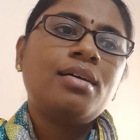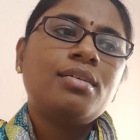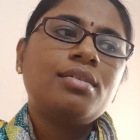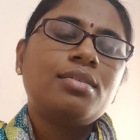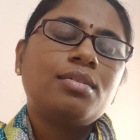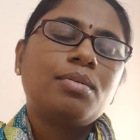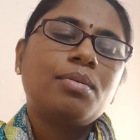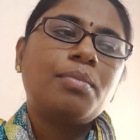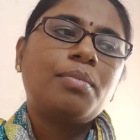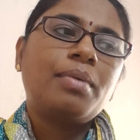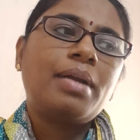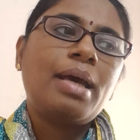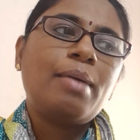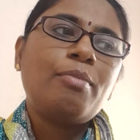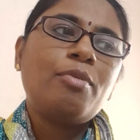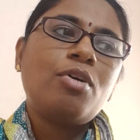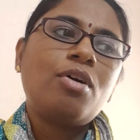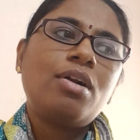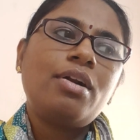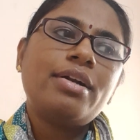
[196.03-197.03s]
So,
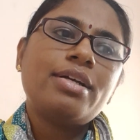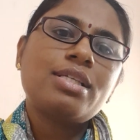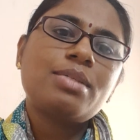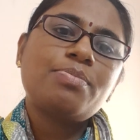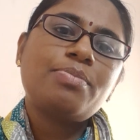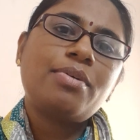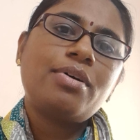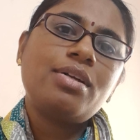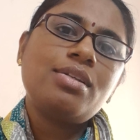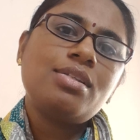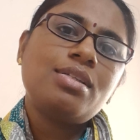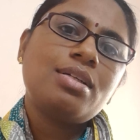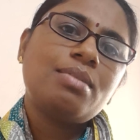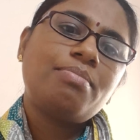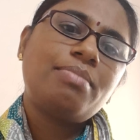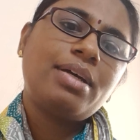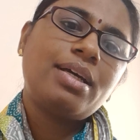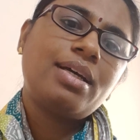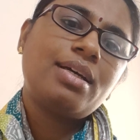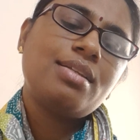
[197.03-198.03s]
name call response,
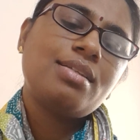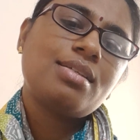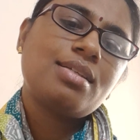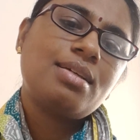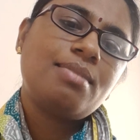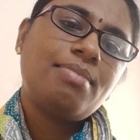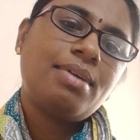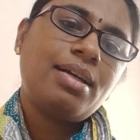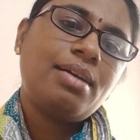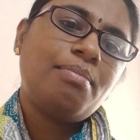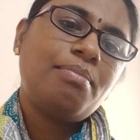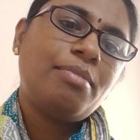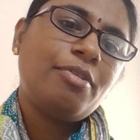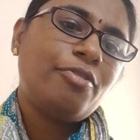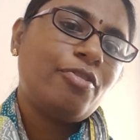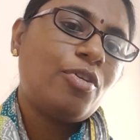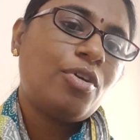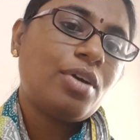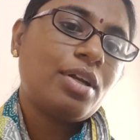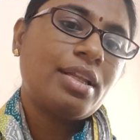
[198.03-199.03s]
it begins even
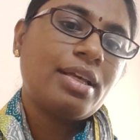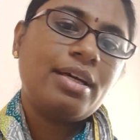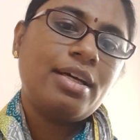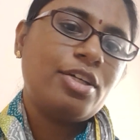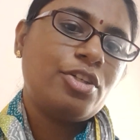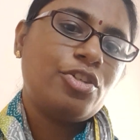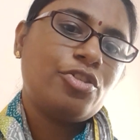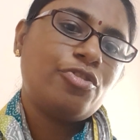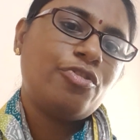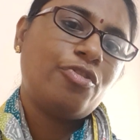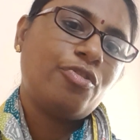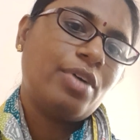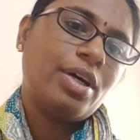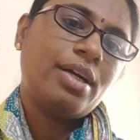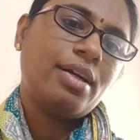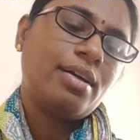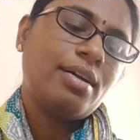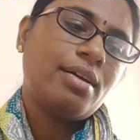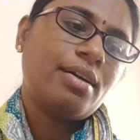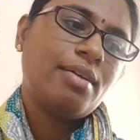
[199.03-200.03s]
before the age of
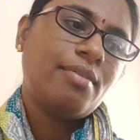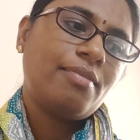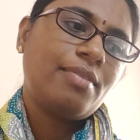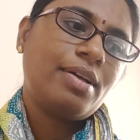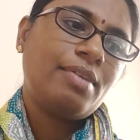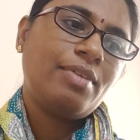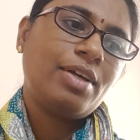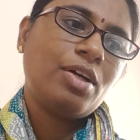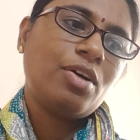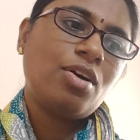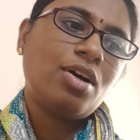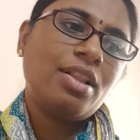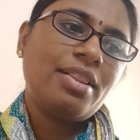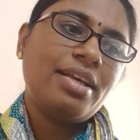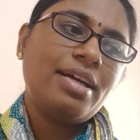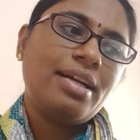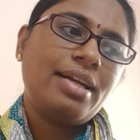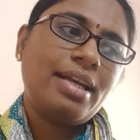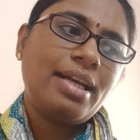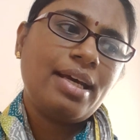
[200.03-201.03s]
1. When we call
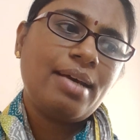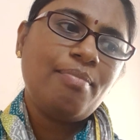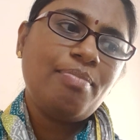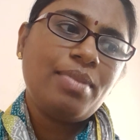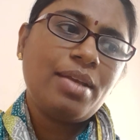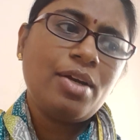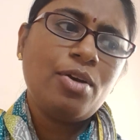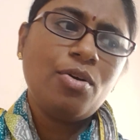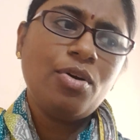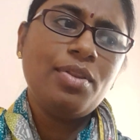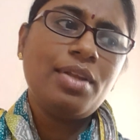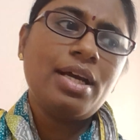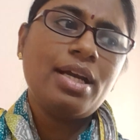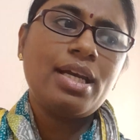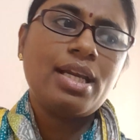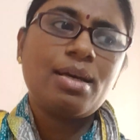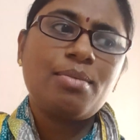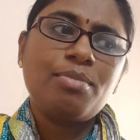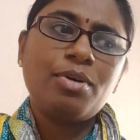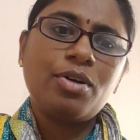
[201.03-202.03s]
their name, they know their
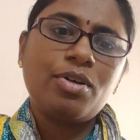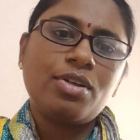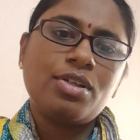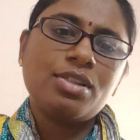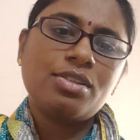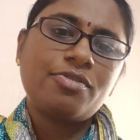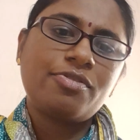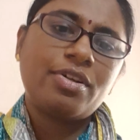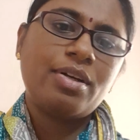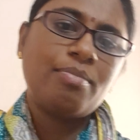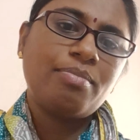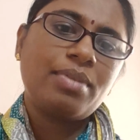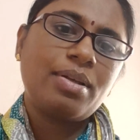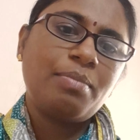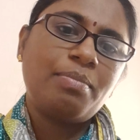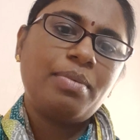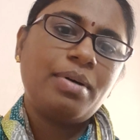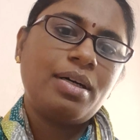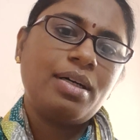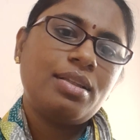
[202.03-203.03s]
name because from the
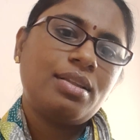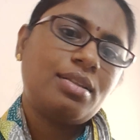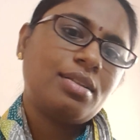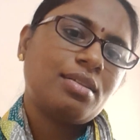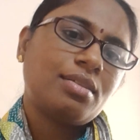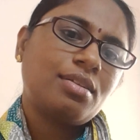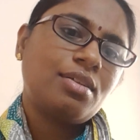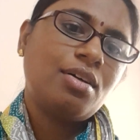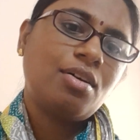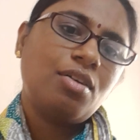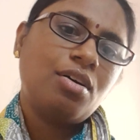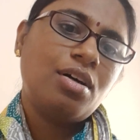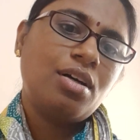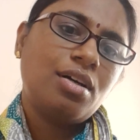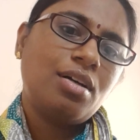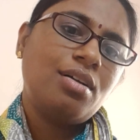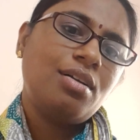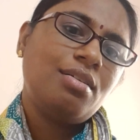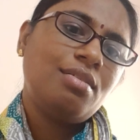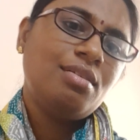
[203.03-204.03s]
birth
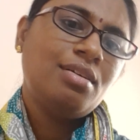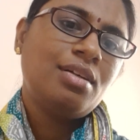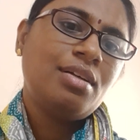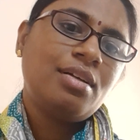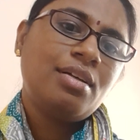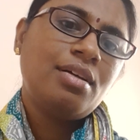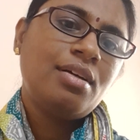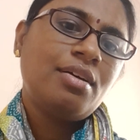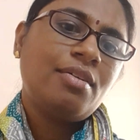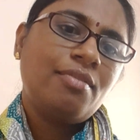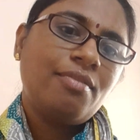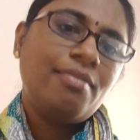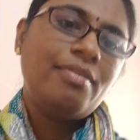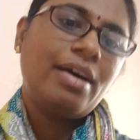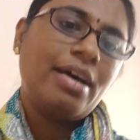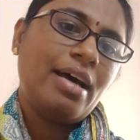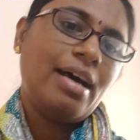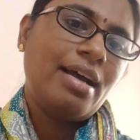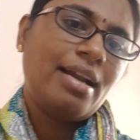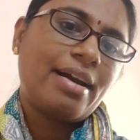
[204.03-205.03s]
or
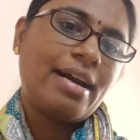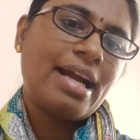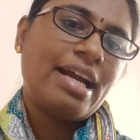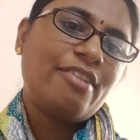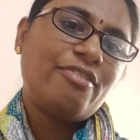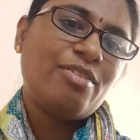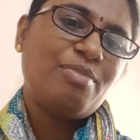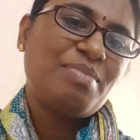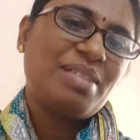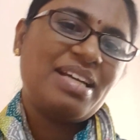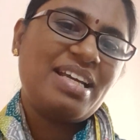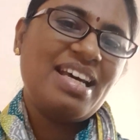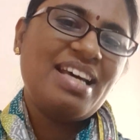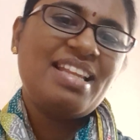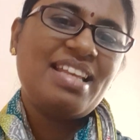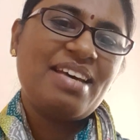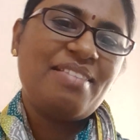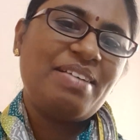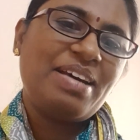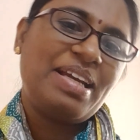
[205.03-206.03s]
right from the day
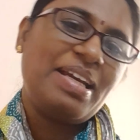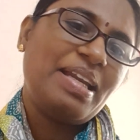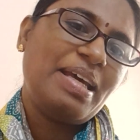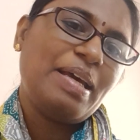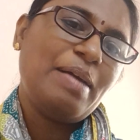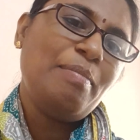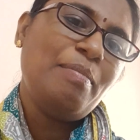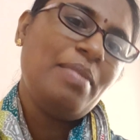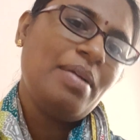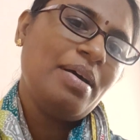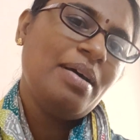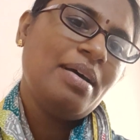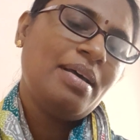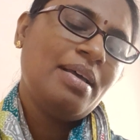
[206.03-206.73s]
they were named,